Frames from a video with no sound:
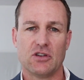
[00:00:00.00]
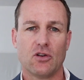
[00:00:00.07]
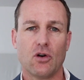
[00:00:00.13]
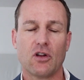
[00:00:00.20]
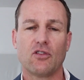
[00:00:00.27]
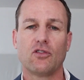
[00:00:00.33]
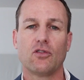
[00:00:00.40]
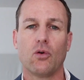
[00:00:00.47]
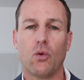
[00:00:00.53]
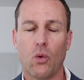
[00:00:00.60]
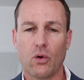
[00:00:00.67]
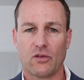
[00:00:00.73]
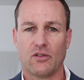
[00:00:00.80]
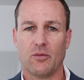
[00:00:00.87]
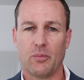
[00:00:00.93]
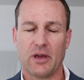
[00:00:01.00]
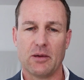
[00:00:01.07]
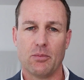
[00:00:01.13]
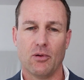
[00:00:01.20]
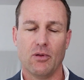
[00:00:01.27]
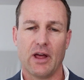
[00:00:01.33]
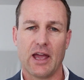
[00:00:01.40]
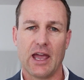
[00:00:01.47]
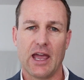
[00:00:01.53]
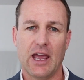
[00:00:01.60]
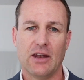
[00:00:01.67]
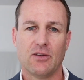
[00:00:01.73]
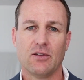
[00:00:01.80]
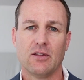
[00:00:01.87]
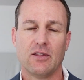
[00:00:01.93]
You've got to talk to people.
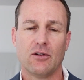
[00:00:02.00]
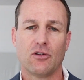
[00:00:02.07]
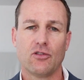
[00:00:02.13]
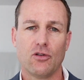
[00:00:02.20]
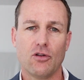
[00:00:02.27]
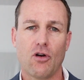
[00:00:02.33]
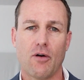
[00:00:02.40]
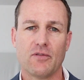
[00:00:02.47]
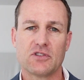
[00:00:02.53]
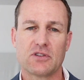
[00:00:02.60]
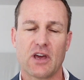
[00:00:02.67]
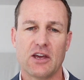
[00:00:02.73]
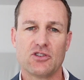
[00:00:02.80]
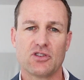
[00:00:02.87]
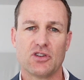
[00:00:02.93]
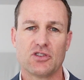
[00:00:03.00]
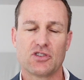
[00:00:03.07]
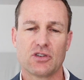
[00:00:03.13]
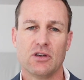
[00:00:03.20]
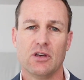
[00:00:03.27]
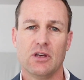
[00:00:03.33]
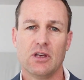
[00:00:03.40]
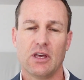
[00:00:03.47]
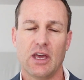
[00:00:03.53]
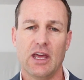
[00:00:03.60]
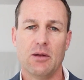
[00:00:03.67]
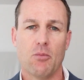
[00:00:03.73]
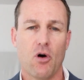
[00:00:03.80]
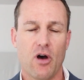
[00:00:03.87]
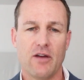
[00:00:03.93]
And there are two conversations,
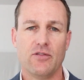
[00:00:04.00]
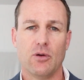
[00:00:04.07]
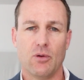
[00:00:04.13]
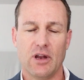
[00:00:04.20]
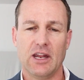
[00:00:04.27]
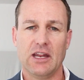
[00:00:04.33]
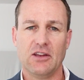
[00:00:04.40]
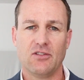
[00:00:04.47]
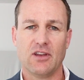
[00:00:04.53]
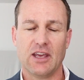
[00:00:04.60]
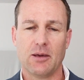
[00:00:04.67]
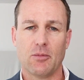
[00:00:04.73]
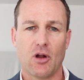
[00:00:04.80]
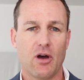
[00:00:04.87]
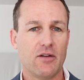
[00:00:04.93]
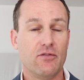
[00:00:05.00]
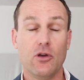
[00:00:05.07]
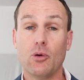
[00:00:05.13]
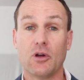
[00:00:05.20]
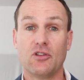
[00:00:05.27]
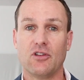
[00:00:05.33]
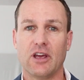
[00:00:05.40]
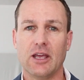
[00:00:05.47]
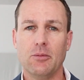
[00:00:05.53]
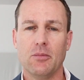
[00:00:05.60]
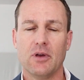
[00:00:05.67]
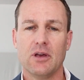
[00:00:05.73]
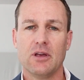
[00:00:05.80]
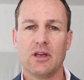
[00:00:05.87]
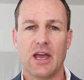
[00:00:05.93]
in my view, in any team. And I view a
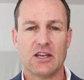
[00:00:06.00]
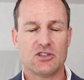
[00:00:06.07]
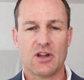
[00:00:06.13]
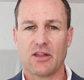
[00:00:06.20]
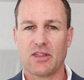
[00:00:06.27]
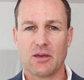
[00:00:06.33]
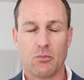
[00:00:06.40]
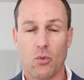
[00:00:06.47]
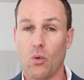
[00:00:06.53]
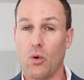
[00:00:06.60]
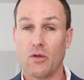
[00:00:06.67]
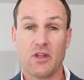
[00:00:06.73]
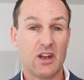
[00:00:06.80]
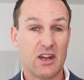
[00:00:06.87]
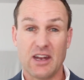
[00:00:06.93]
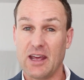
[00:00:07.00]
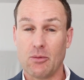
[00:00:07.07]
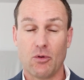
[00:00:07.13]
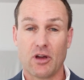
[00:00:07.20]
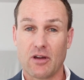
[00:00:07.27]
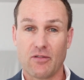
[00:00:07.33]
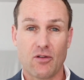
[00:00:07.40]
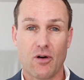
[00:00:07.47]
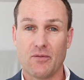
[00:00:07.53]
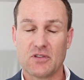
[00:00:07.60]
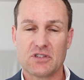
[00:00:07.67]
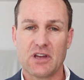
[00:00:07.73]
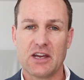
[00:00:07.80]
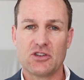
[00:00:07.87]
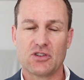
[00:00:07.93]
team as nothing more than a network of
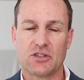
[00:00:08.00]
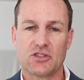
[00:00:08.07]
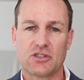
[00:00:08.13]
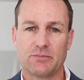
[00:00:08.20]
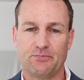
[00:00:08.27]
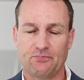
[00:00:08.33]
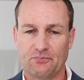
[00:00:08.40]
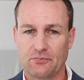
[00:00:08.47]
conversations.